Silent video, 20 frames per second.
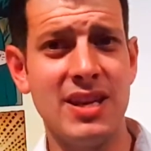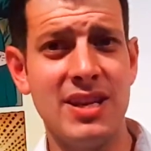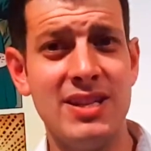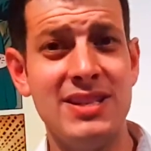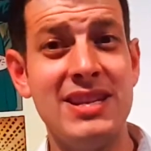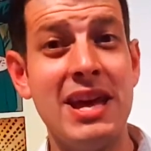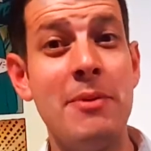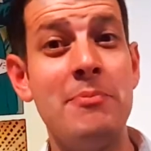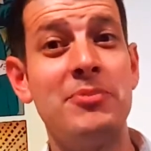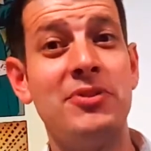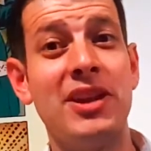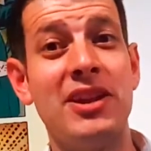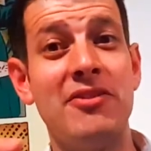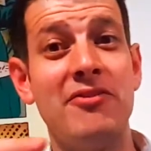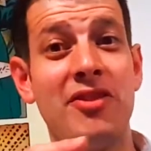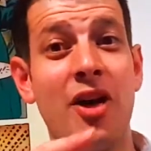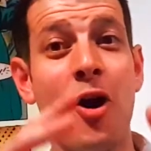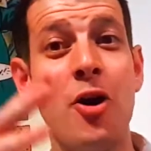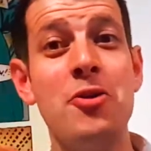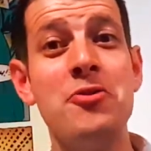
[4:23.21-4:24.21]
10% of
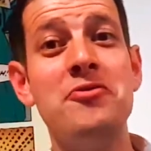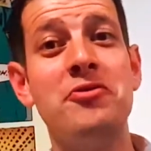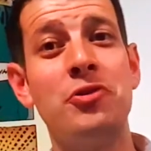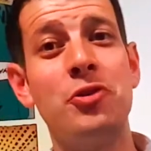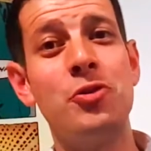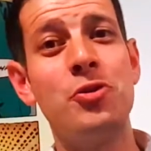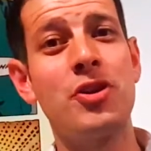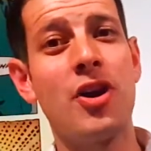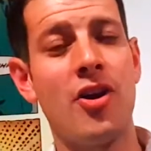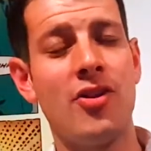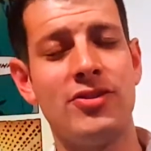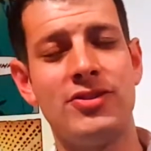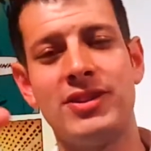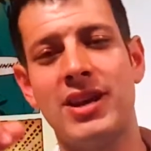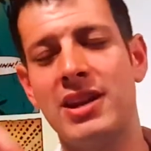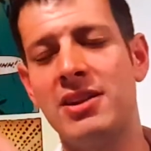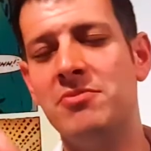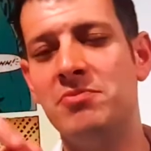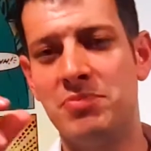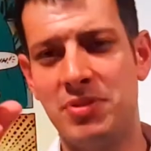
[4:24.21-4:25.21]
the overall
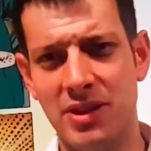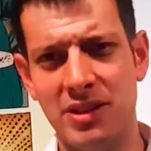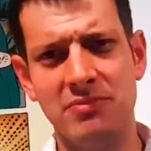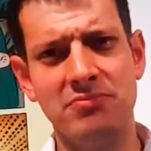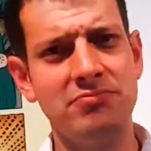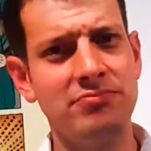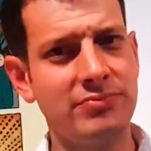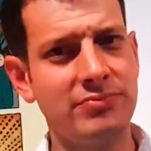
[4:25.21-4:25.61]
content, but,